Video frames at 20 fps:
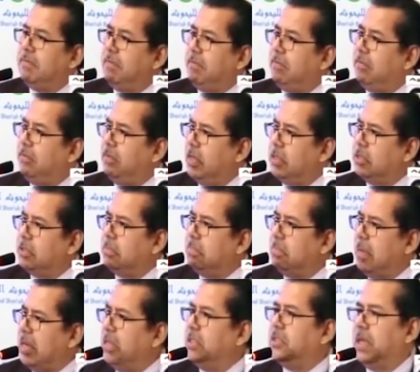faces
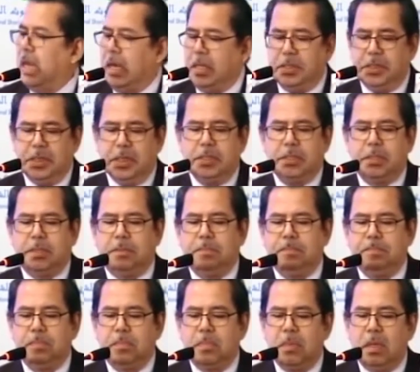many challenges.
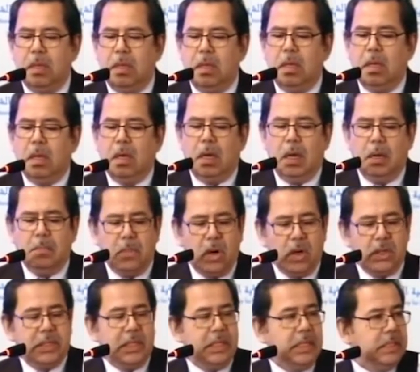
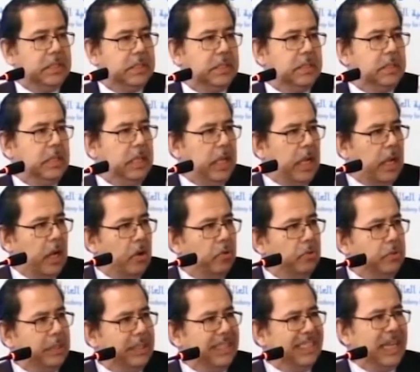Among these
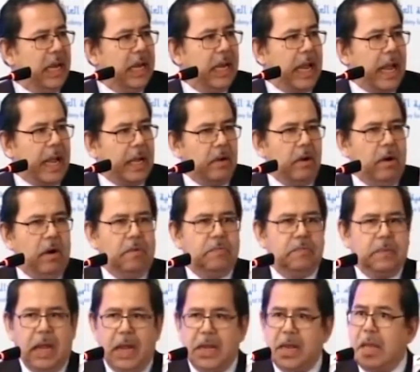include the lack of
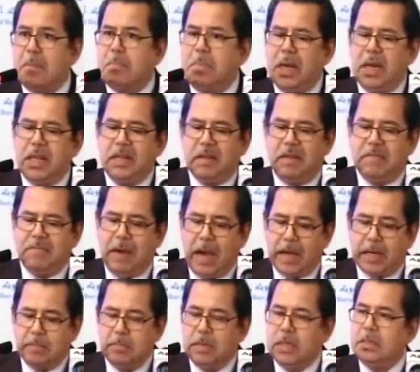enabling
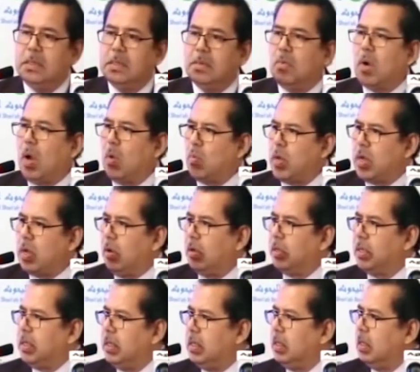environment, what we call
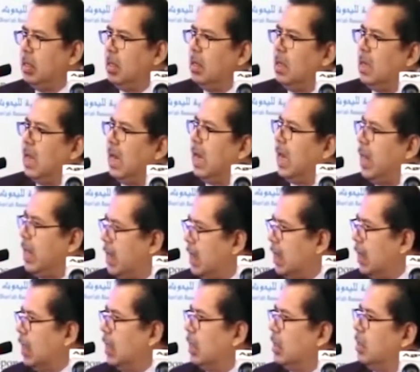the
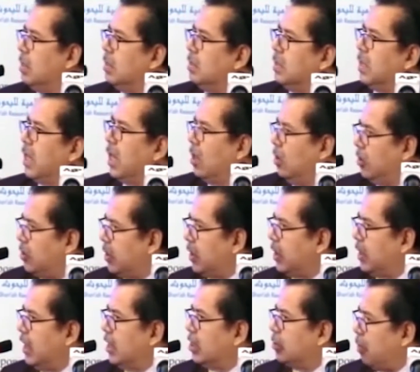legal,
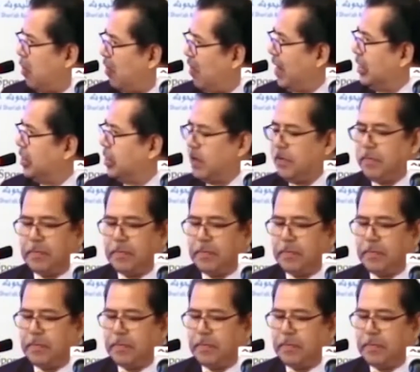regulatory, and supervisory